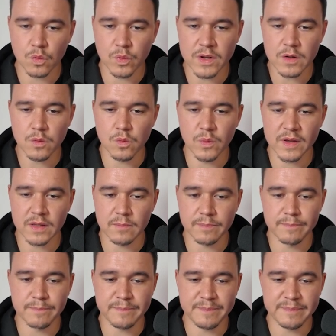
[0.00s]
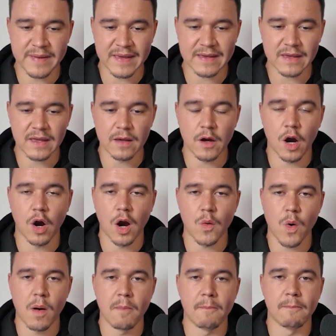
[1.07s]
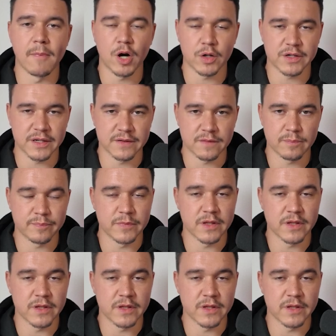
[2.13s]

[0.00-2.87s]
we will pick our market.